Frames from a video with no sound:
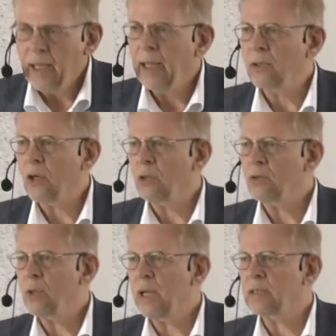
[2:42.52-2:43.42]
In
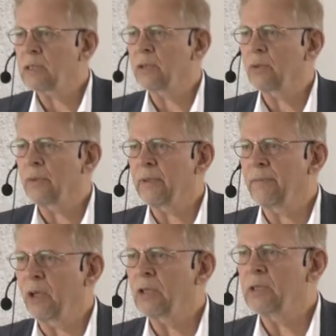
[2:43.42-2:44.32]
contrast to the
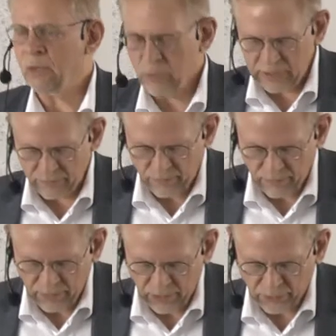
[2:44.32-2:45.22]
voluntarism
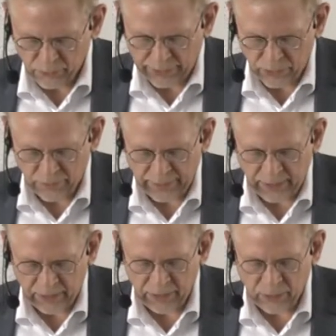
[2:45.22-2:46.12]
of which they
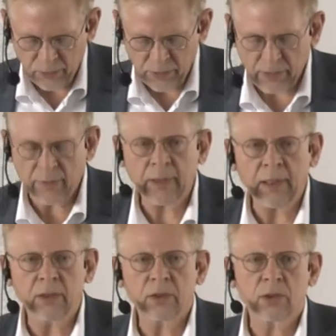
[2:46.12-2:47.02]
accuse
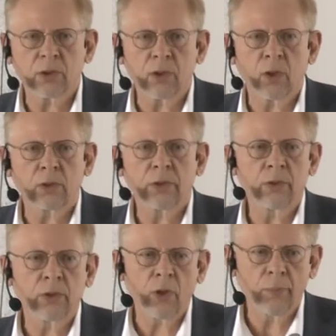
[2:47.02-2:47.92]
the so-called
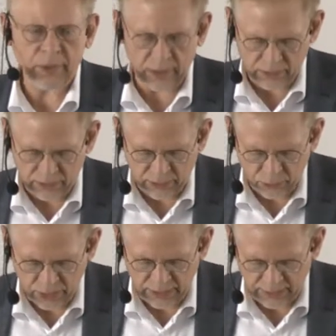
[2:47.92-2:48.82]
utopian
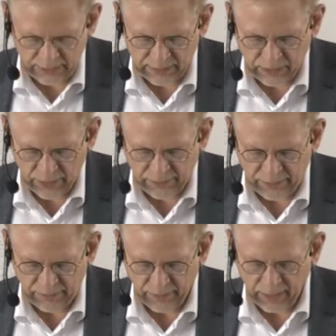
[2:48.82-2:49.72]
socialists,
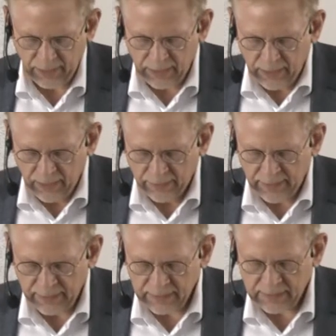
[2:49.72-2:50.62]
however,
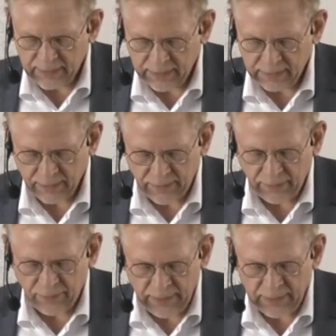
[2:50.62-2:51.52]
they insist
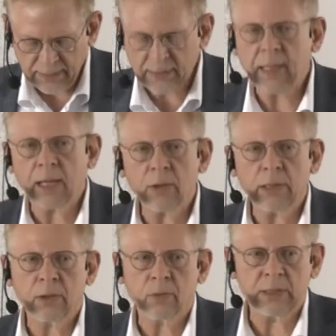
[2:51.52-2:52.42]
that these
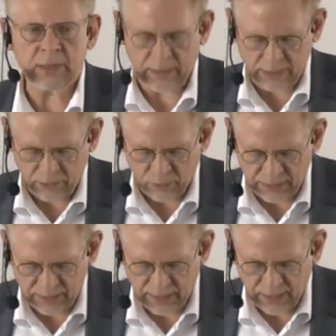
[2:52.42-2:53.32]
characteristics
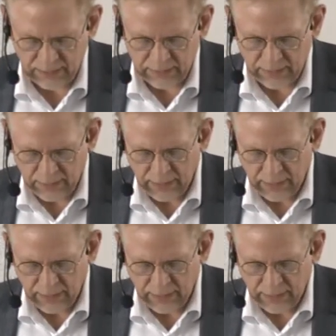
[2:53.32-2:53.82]
result